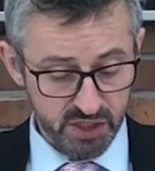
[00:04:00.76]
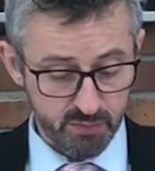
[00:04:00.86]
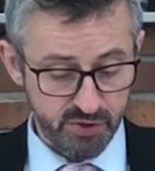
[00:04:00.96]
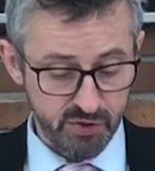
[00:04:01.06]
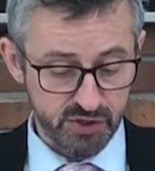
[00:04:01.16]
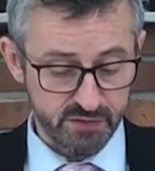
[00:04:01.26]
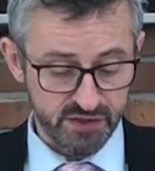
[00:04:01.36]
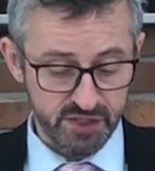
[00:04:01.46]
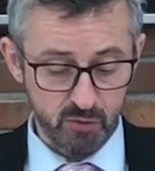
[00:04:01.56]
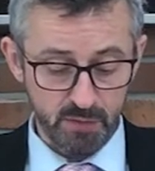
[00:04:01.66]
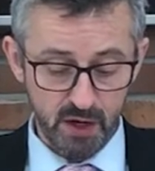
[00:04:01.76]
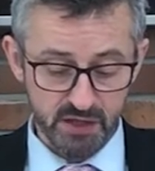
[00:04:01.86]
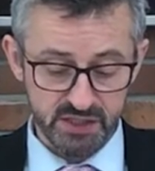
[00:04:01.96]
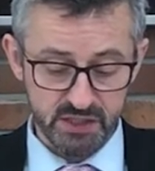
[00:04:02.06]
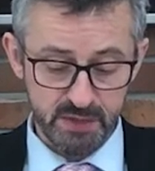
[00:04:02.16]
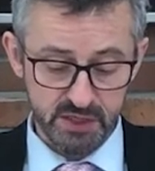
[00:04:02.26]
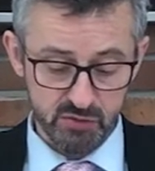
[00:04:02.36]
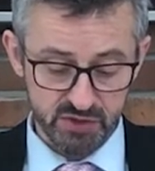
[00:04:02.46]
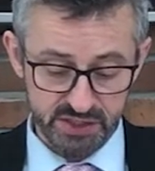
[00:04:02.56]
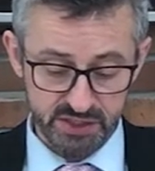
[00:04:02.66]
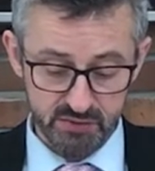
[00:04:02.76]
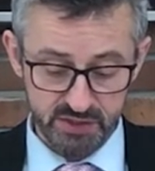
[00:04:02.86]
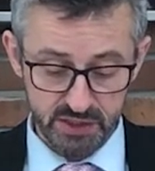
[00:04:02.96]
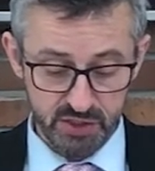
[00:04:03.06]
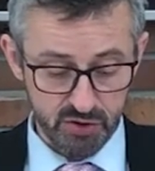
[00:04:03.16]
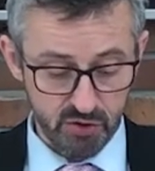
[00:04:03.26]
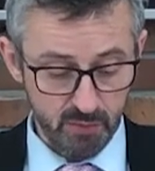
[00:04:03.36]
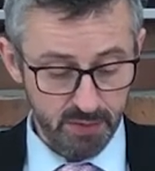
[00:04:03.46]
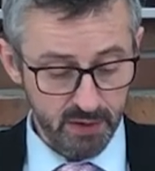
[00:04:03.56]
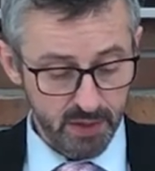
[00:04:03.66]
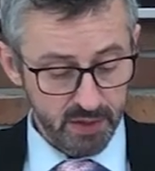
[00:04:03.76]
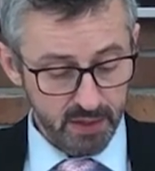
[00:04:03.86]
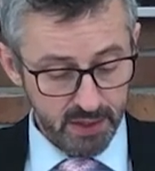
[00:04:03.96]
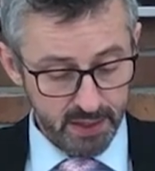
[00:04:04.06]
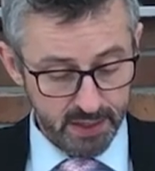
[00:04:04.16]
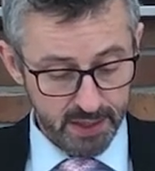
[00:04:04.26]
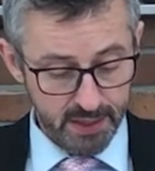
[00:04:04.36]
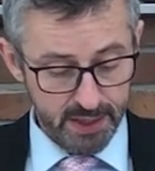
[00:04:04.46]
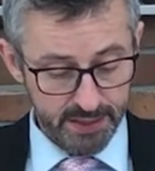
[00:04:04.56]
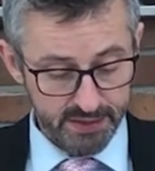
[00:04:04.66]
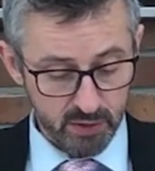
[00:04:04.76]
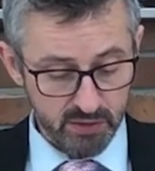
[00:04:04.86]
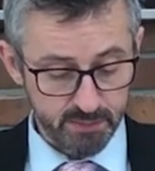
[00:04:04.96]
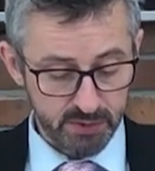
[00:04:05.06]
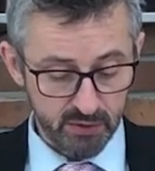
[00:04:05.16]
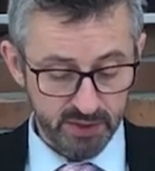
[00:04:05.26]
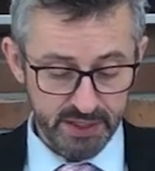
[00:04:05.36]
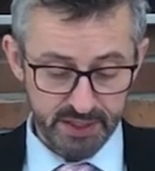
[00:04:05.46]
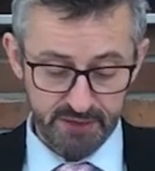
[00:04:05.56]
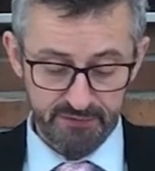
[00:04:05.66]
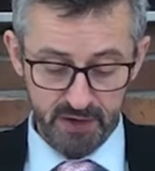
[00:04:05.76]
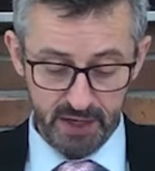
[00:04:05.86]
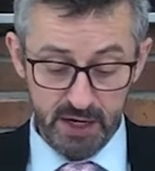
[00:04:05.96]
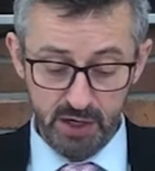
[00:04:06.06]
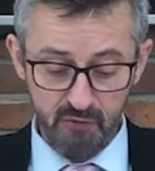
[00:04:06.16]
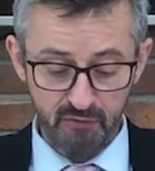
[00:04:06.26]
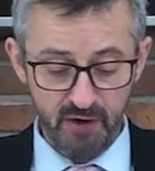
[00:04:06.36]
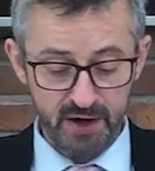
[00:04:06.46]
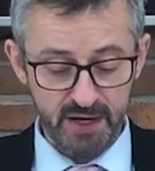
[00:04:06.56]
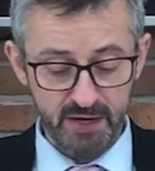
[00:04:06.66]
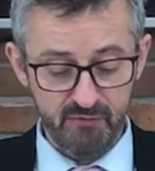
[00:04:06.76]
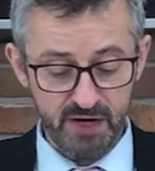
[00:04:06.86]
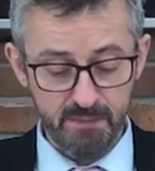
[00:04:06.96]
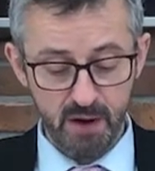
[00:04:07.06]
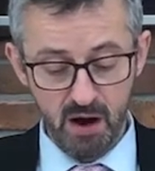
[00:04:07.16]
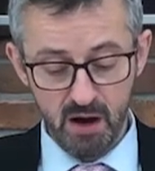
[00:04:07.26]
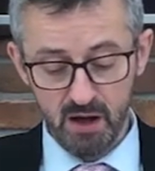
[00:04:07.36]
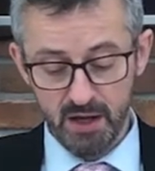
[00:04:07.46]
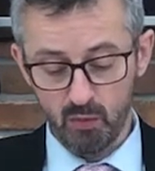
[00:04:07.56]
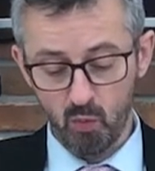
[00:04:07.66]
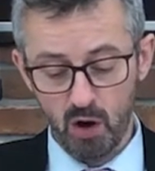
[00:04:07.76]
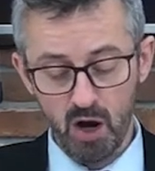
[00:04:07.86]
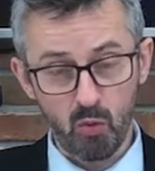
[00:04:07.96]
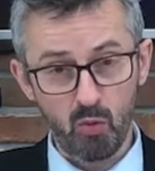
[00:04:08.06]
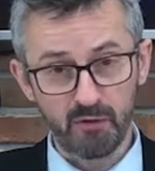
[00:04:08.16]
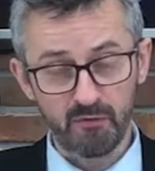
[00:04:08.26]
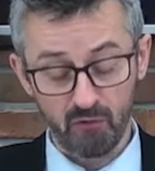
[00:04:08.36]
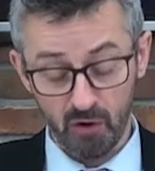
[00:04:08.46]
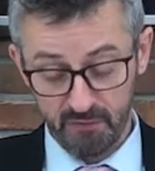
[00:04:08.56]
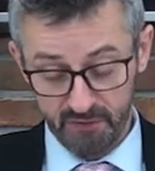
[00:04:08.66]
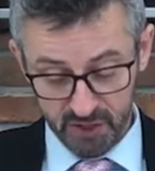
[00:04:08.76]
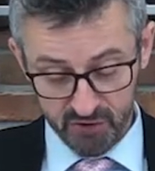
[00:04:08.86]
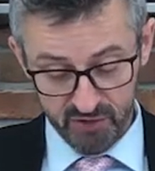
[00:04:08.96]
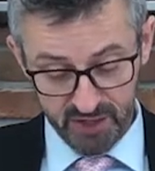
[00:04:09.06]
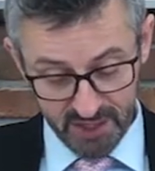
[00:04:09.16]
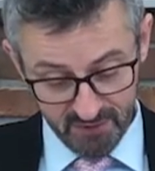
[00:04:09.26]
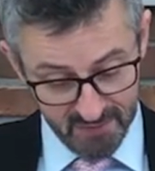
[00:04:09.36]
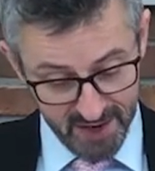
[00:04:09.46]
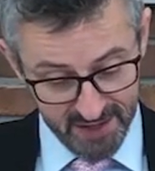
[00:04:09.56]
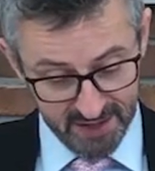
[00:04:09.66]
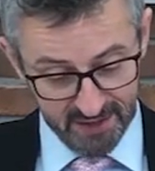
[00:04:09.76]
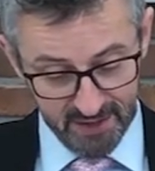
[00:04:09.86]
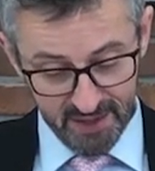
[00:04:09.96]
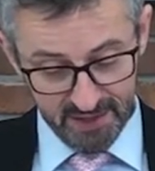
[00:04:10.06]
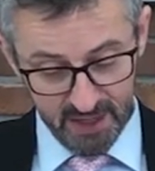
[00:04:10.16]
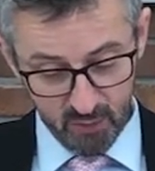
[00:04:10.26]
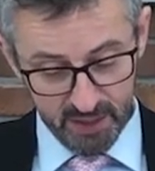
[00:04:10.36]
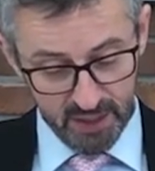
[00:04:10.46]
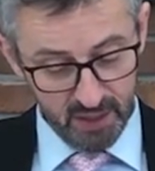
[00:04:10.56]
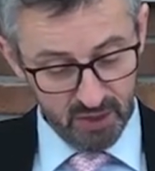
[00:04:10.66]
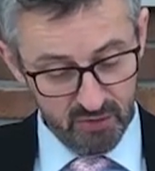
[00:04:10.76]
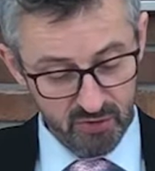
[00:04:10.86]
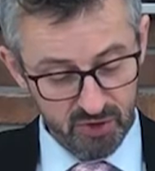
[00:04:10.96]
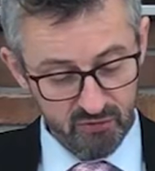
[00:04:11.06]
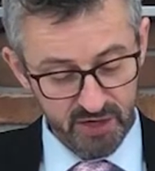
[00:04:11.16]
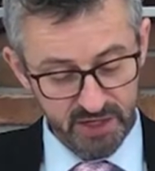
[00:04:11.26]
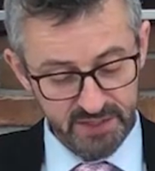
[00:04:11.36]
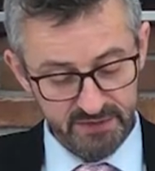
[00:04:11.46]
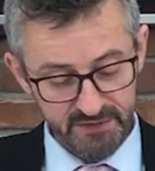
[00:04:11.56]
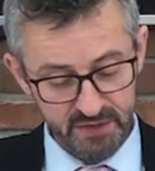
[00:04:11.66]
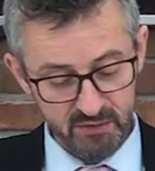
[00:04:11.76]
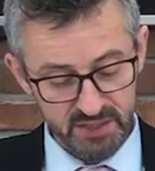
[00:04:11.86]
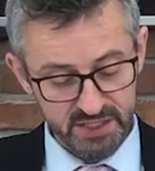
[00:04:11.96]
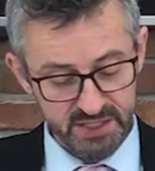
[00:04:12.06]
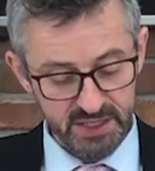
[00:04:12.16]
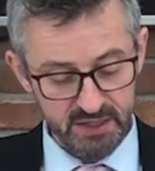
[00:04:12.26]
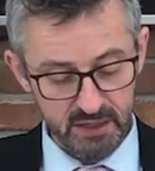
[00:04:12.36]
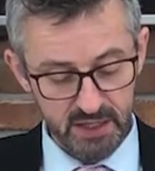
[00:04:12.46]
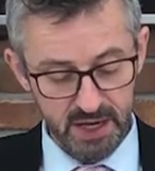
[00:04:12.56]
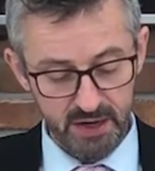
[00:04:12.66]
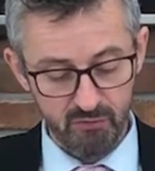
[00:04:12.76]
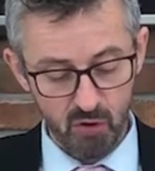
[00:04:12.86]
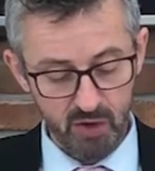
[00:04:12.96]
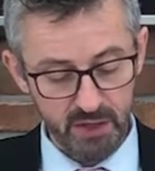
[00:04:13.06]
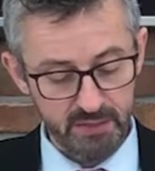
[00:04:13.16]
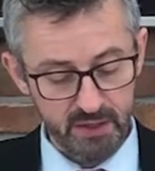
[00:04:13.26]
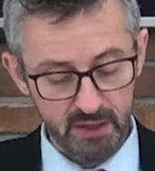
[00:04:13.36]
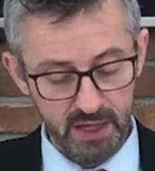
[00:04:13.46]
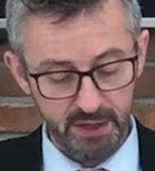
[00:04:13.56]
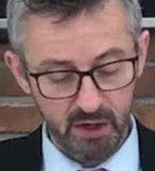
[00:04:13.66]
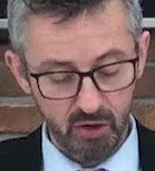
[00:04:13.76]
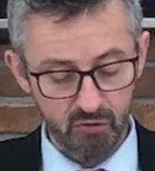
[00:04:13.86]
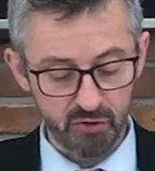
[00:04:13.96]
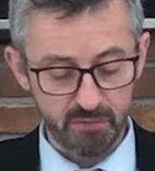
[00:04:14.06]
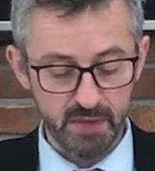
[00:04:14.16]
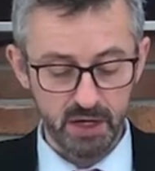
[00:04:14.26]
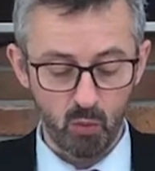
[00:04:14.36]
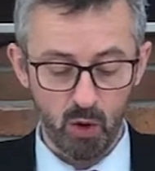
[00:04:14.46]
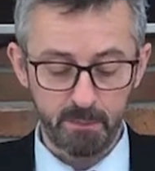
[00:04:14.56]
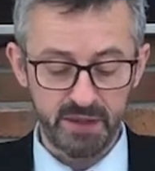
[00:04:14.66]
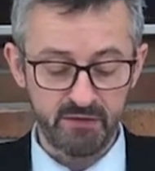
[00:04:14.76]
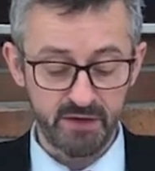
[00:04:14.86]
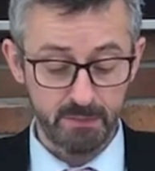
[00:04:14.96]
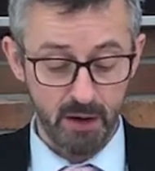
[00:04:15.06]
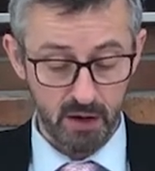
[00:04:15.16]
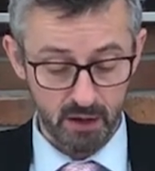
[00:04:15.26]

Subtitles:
producers of steel bars and special steels in Europe, and it's going to build an eco-friendly rebar and wire rod factory in Romania that will include greenfield steel and rolling mill and a 100 megawatt PV park.